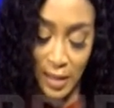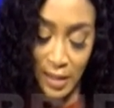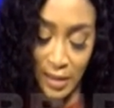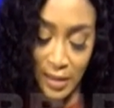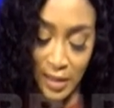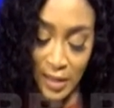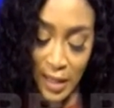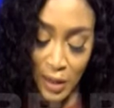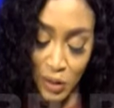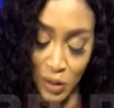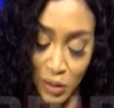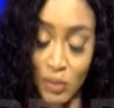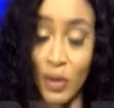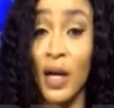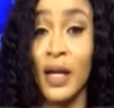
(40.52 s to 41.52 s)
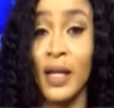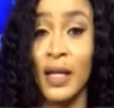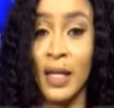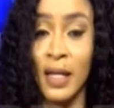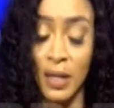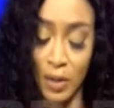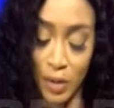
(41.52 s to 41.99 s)
Saturai,
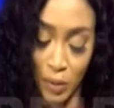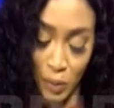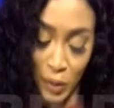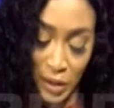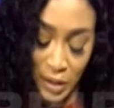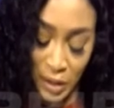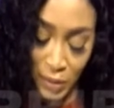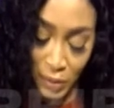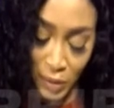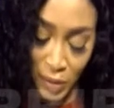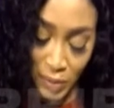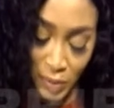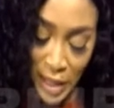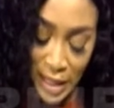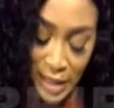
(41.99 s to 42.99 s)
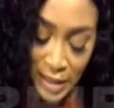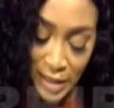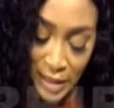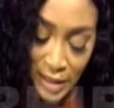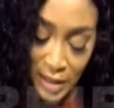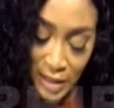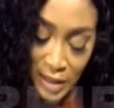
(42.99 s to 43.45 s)
which means
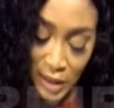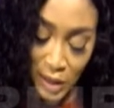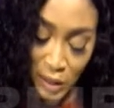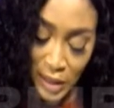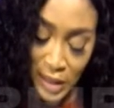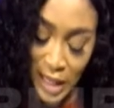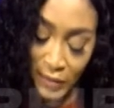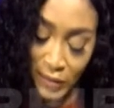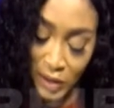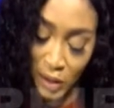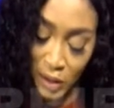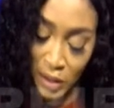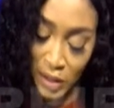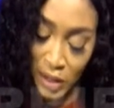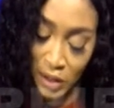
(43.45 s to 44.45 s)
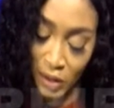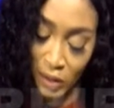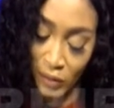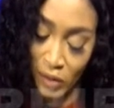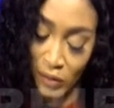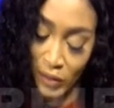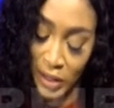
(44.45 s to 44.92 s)
the Senior Staff Association
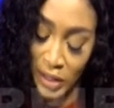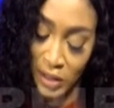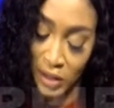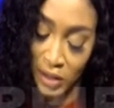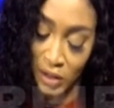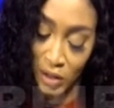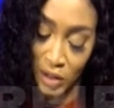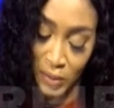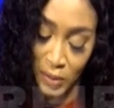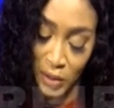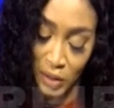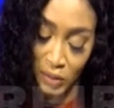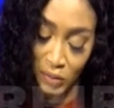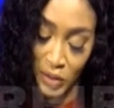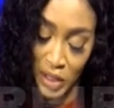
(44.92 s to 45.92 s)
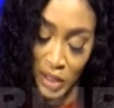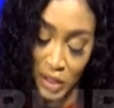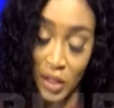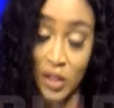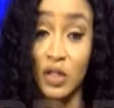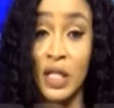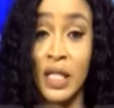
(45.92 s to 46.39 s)
of University Teaching Hospital
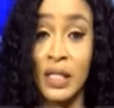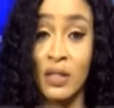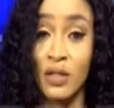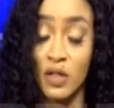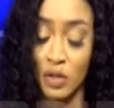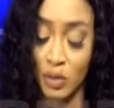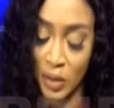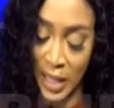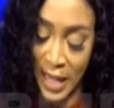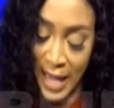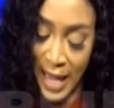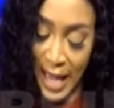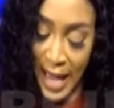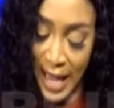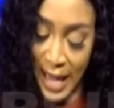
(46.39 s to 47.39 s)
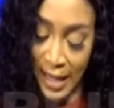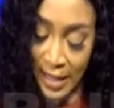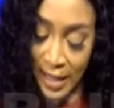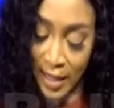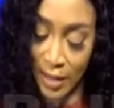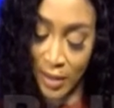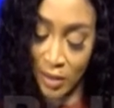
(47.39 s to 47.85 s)
Research Institute
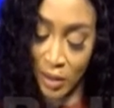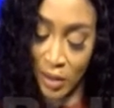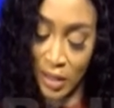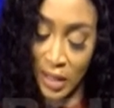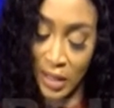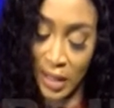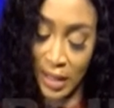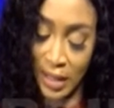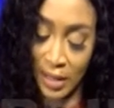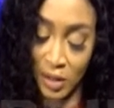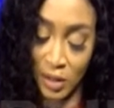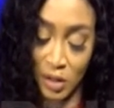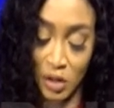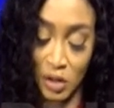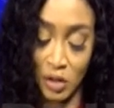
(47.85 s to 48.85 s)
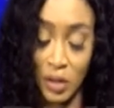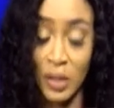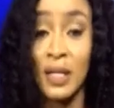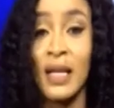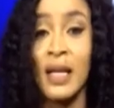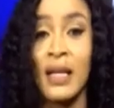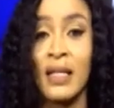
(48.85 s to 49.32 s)
and Associated
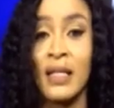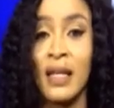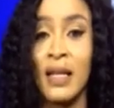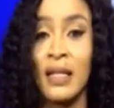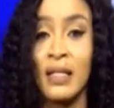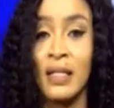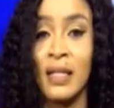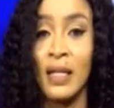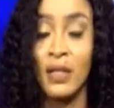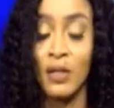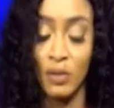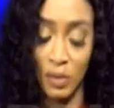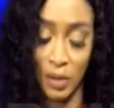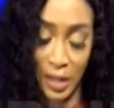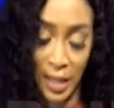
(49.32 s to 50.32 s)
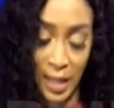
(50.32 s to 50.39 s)
Institution, Kende Adigoke.